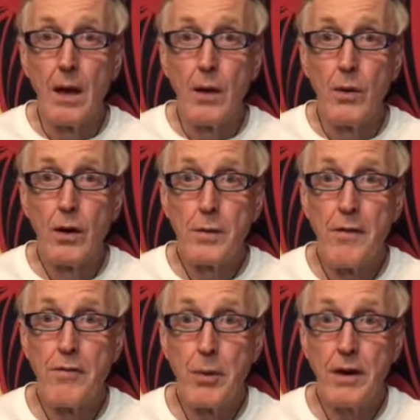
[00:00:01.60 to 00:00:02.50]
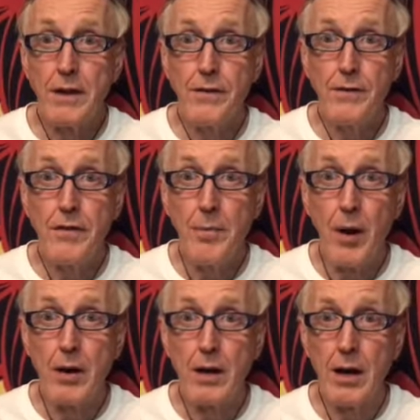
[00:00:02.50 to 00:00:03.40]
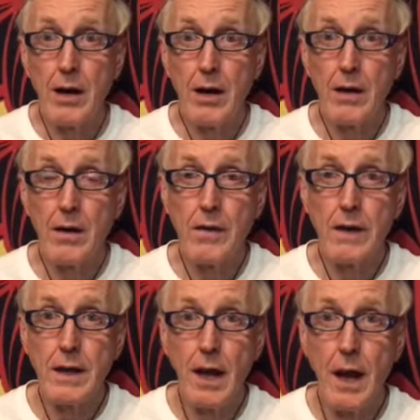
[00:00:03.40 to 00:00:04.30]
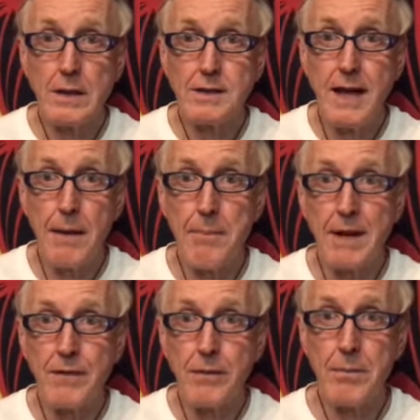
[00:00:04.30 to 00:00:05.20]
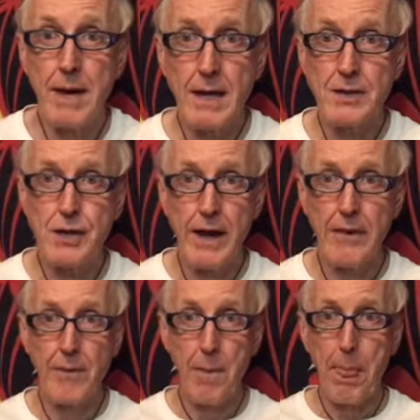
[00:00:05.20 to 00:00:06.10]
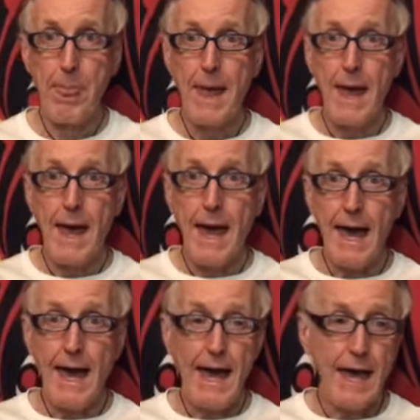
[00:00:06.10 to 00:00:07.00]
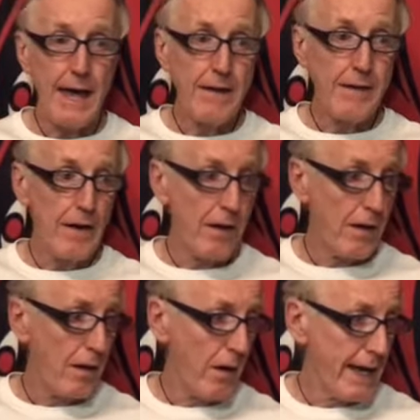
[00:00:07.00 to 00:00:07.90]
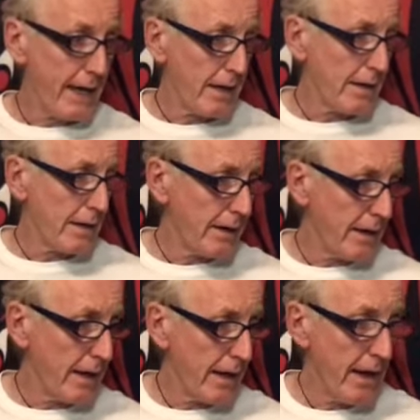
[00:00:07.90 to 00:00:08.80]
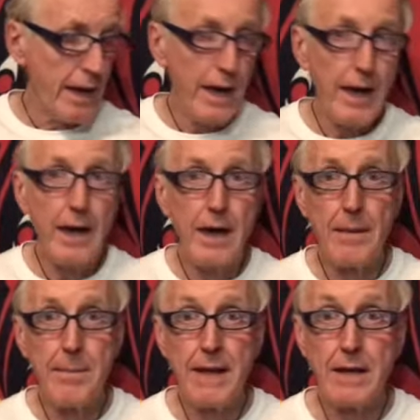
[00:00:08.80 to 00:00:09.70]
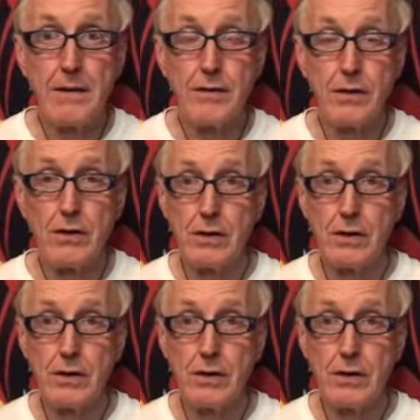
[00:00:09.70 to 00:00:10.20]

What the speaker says: Welcome everybody, Steve Barker on the Sound Medicine Man channel, and like many of you,